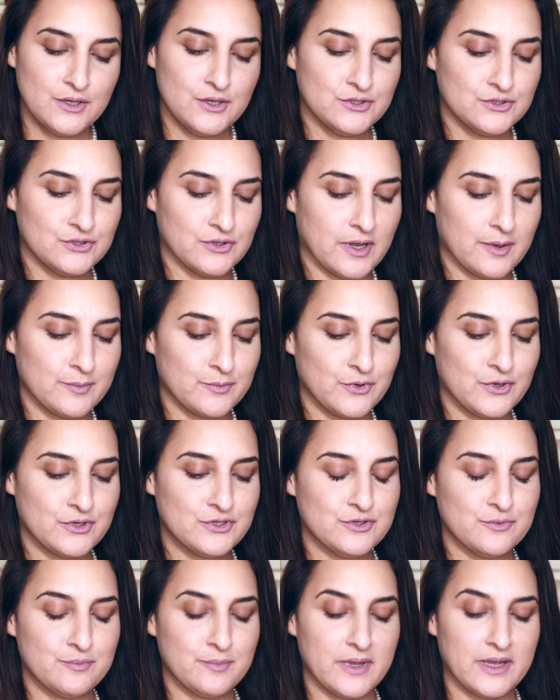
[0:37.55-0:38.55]
So I'm going
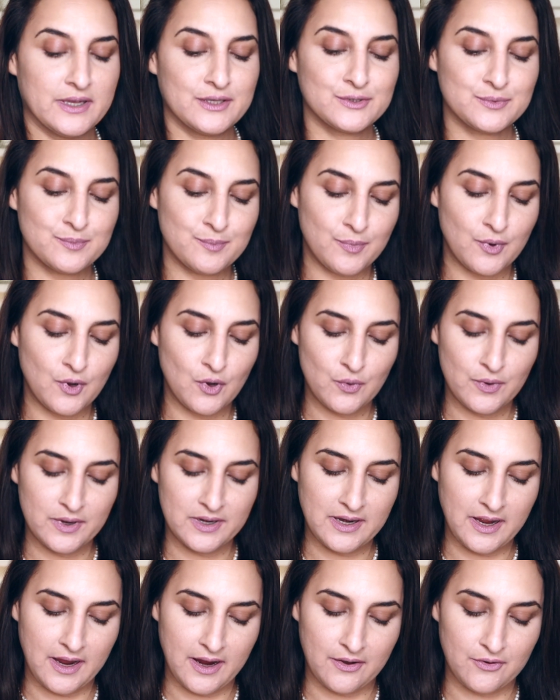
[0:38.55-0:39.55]
to mix Bow
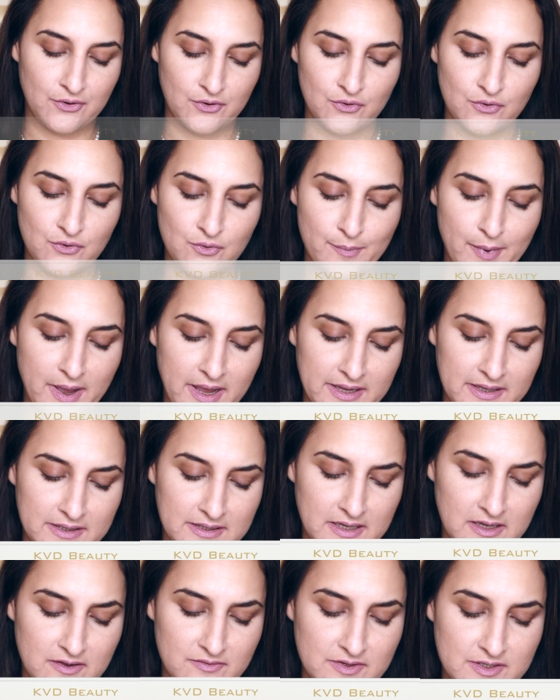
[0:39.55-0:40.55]
and Arrow by
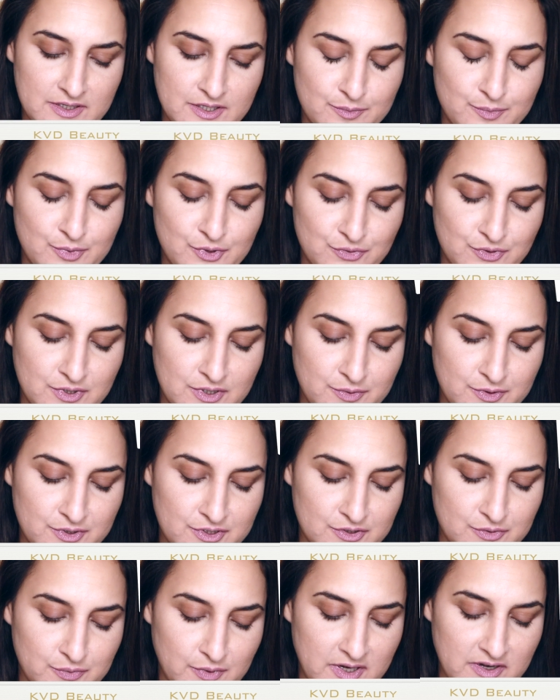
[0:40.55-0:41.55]
KVD Beauty,
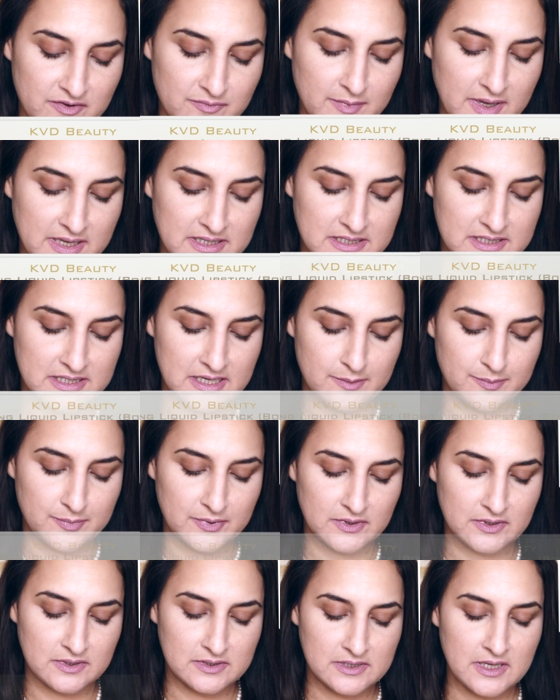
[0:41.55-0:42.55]
which is one of my
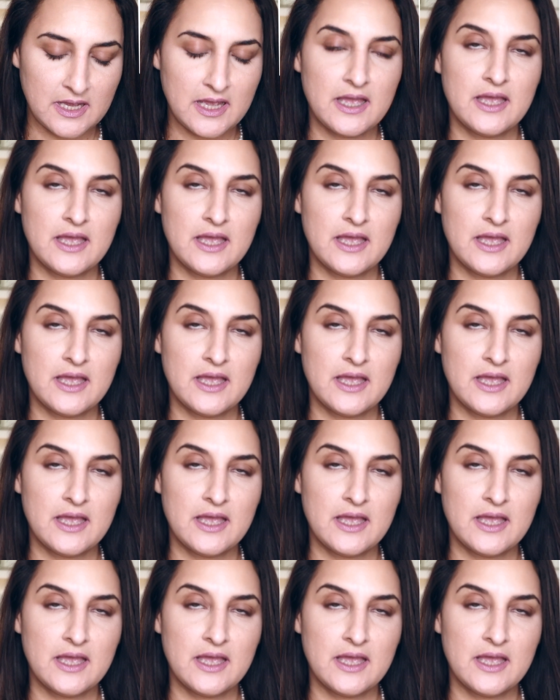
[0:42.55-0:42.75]
staples,